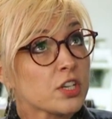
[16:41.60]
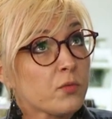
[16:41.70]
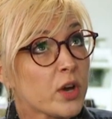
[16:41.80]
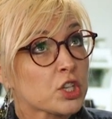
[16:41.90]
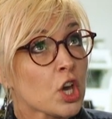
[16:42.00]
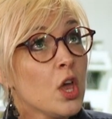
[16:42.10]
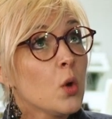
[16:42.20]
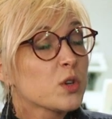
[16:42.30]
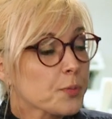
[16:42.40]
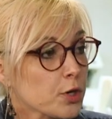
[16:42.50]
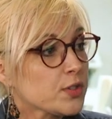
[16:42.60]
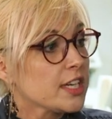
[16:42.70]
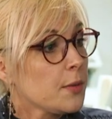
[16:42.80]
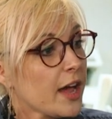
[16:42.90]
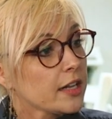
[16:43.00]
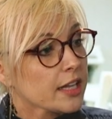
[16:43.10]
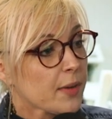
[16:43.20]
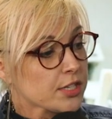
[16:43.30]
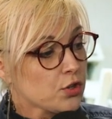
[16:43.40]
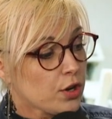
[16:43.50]
of which was produced independently
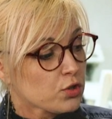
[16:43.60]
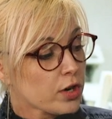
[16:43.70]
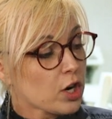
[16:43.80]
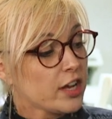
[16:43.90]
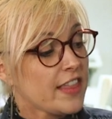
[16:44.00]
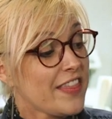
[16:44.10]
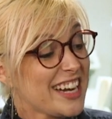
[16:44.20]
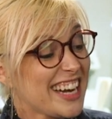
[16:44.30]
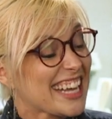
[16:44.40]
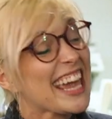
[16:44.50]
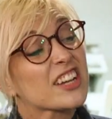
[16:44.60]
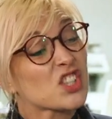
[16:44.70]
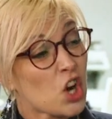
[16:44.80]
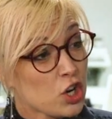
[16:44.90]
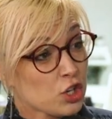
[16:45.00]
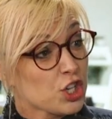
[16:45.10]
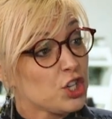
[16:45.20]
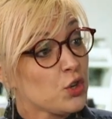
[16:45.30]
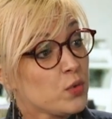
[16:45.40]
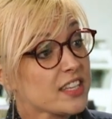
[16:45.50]
by Studio Trigger, and then they did a Kickstarter to
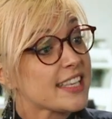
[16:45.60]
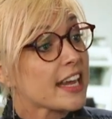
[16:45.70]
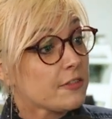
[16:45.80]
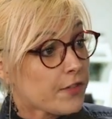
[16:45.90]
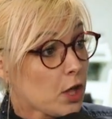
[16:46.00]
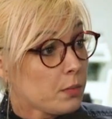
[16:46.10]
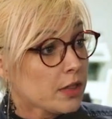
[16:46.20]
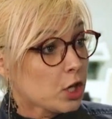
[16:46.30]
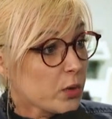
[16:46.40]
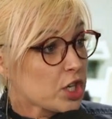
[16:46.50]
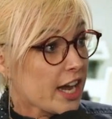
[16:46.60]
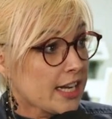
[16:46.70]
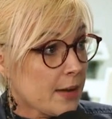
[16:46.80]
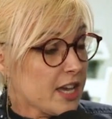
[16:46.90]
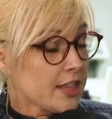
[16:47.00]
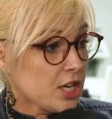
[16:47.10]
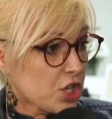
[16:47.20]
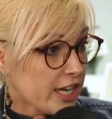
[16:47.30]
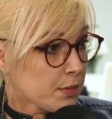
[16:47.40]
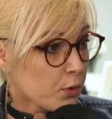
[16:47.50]
do the second film, Little Witch Academia: The
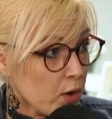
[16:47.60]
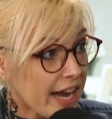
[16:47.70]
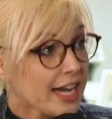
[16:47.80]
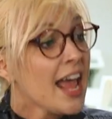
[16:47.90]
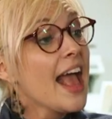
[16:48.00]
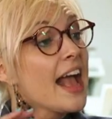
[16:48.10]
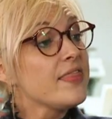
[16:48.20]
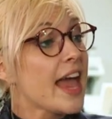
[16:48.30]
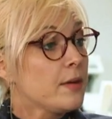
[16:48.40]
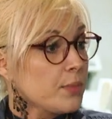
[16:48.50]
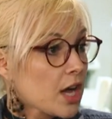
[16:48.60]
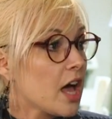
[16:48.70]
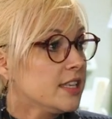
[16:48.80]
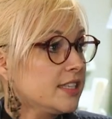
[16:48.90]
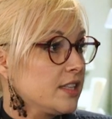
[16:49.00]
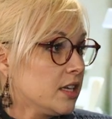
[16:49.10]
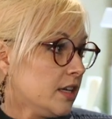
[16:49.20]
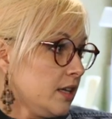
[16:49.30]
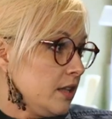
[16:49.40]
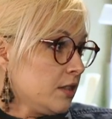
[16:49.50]
Enchanted Parade, and then because
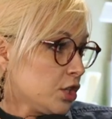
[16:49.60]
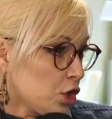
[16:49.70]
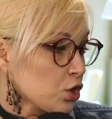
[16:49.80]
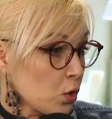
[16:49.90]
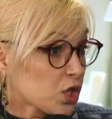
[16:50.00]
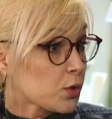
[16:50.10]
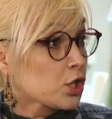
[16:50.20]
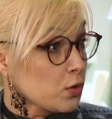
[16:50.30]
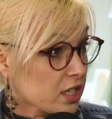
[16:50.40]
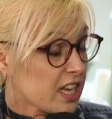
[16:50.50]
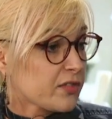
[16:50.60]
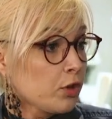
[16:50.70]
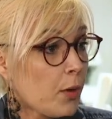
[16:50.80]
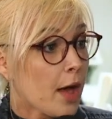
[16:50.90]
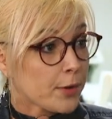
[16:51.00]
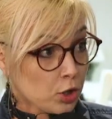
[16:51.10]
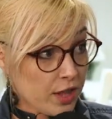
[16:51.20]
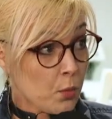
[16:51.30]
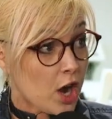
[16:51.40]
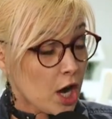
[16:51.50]
the the two shorts were so successful and popular,
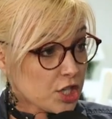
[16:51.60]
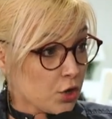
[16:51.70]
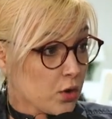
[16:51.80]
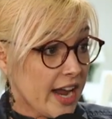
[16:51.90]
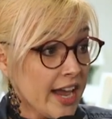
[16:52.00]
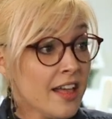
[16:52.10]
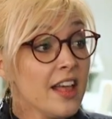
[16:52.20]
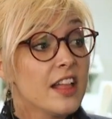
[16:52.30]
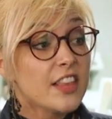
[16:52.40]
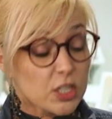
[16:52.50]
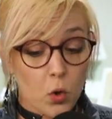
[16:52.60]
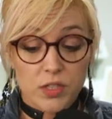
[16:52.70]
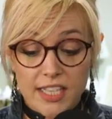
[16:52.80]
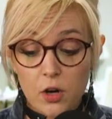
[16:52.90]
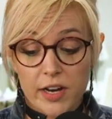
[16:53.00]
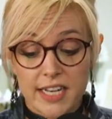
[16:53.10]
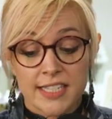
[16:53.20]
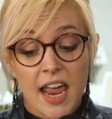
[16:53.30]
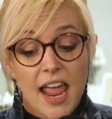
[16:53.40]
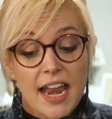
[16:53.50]
they went on to create this whole
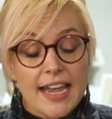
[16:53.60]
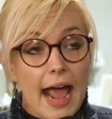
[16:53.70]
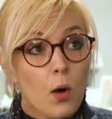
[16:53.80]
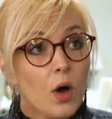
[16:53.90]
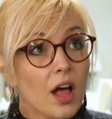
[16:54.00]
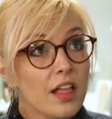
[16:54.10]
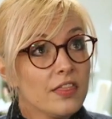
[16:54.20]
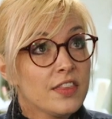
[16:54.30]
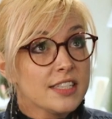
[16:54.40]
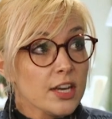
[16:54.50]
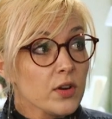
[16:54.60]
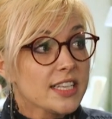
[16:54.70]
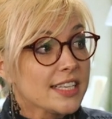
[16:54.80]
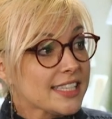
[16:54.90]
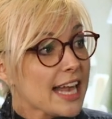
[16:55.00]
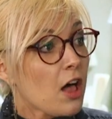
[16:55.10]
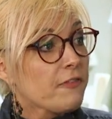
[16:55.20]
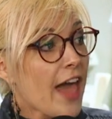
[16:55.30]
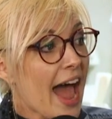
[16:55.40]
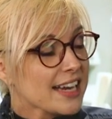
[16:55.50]
series. Now. Yeah. The series
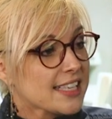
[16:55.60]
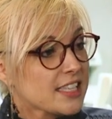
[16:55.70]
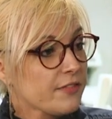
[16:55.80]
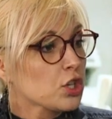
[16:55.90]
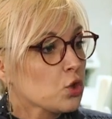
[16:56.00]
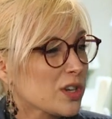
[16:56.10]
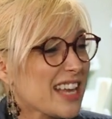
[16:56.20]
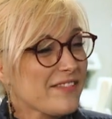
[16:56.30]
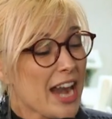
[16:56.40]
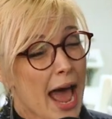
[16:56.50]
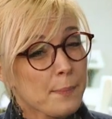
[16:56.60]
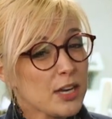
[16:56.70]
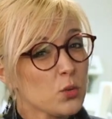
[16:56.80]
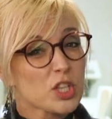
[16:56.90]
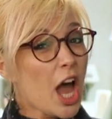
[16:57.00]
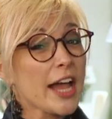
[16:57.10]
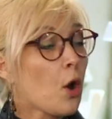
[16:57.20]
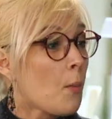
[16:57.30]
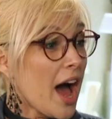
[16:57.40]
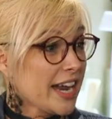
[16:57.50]
itself acts as if the shorts haven't happened, which I
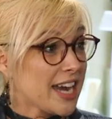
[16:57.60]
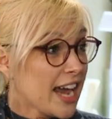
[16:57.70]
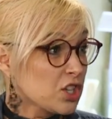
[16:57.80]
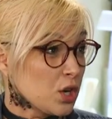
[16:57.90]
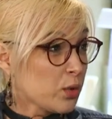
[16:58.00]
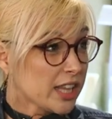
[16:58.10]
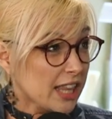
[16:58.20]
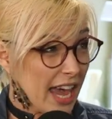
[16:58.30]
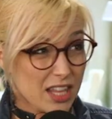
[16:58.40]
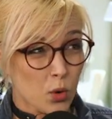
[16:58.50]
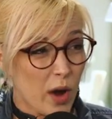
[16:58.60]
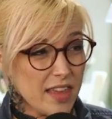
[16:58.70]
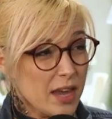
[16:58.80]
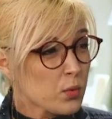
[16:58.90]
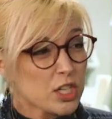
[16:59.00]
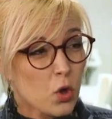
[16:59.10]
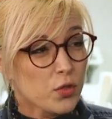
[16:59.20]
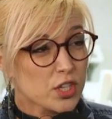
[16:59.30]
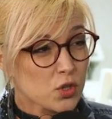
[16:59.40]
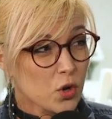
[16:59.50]
don't mind. I actually really like the way they
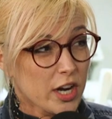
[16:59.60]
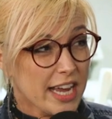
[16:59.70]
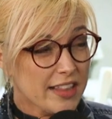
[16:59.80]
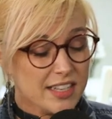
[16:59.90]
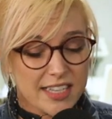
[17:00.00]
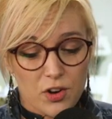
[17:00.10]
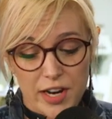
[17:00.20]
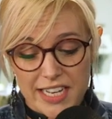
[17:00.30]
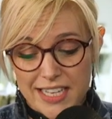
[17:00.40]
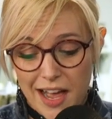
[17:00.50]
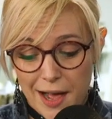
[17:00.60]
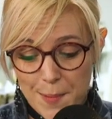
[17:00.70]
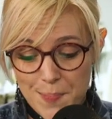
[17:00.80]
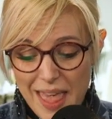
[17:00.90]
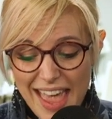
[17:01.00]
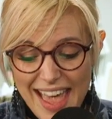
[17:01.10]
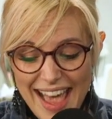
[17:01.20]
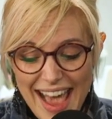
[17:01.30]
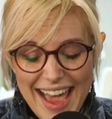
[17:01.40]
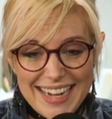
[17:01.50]
retold the story in the series. Um,
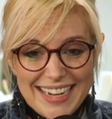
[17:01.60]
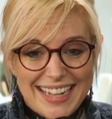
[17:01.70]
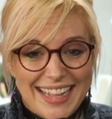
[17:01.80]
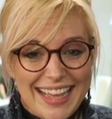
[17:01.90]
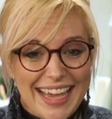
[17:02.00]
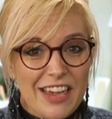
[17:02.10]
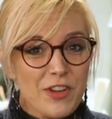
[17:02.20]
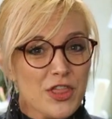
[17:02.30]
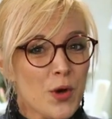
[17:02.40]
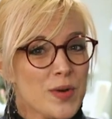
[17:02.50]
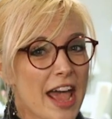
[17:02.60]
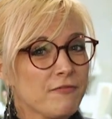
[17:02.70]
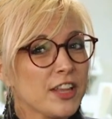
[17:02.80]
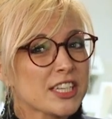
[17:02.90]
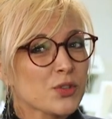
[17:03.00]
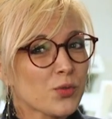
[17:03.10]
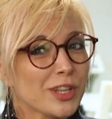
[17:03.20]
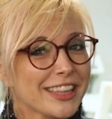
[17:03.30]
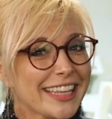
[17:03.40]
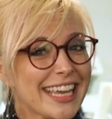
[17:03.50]
and even though Netflix
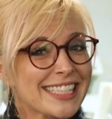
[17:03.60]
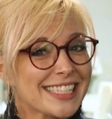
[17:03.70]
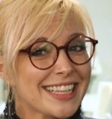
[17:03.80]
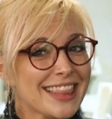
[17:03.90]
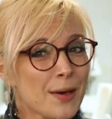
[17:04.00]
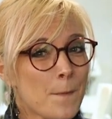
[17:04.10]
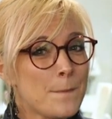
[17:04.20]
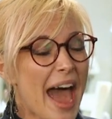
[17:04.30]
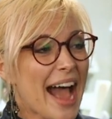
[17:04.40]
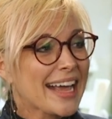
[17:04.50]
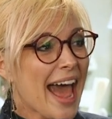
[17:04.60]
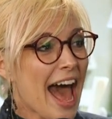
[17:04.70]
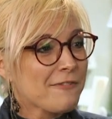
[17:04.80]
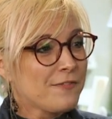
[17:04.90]
released the back half